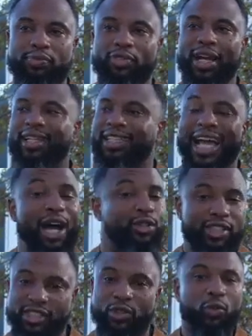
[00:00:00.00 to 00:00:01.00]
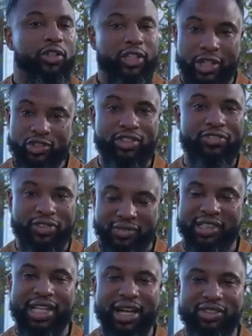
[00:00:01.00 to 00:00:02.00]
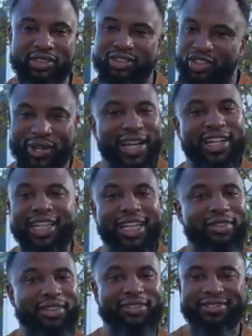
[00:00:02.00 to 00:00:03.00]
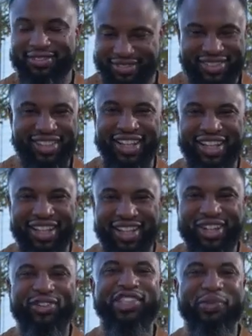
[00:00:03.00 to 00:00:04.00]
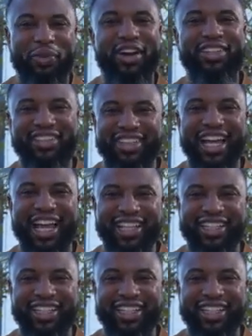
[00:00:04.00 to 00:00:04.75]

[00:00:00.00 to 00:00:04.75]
right? The house isn't worth $150,000. So I didn't even respond to that